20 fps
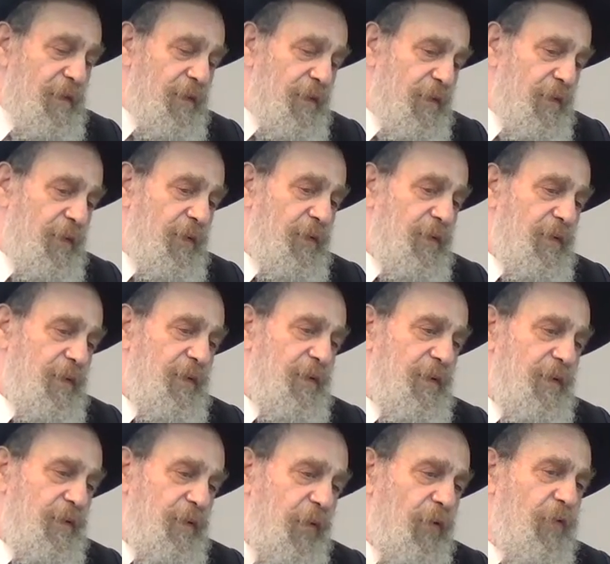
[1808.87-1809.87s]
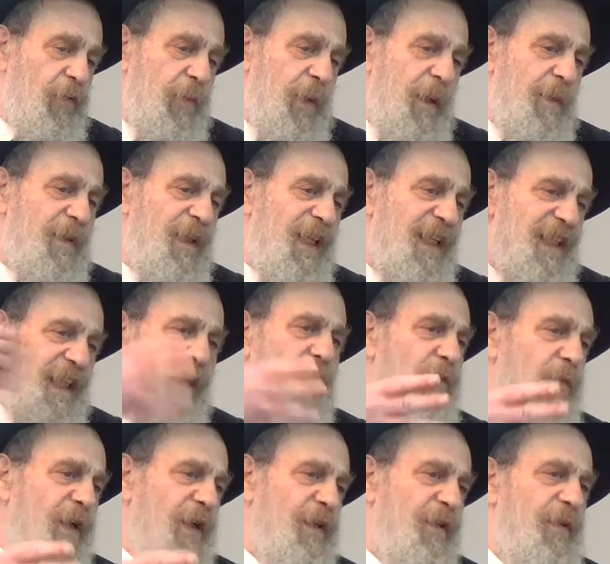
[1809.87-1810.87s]
so those people that
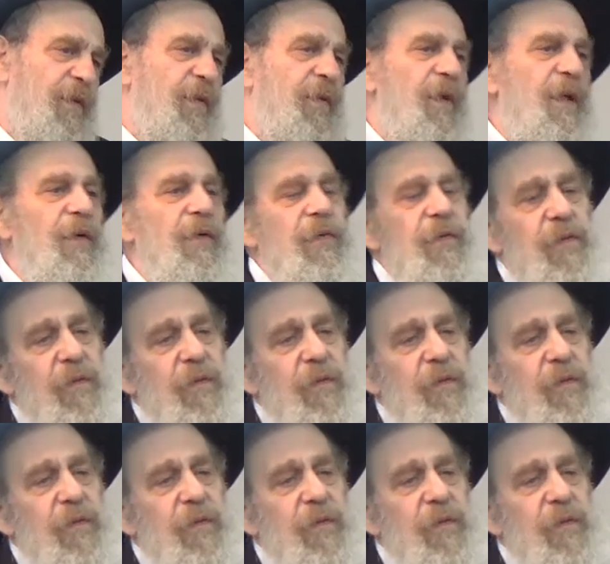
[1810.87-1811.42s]
didn't want to go out,